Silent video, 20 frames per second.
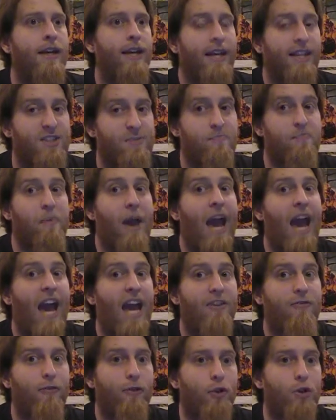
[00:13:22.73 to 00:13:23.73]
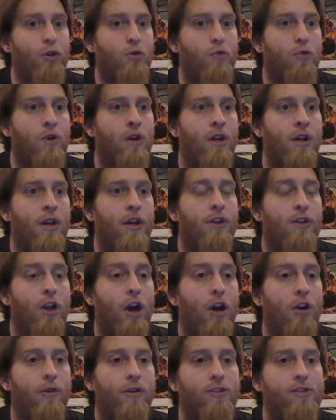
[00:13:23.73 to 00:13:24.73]
It's bad for you.
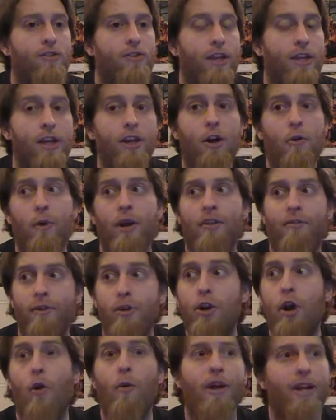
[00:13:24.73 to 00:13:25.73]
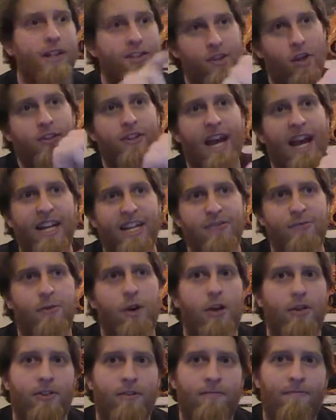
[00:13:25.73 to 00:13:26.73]
No, it's just like, you know what, if you go in, it's all Daddy's
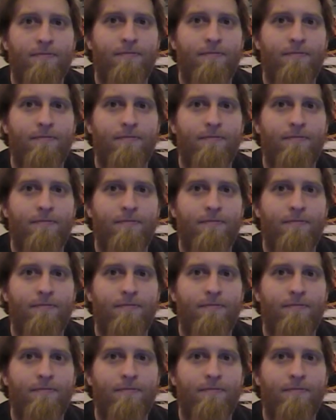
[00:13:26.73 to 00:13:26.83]
fault.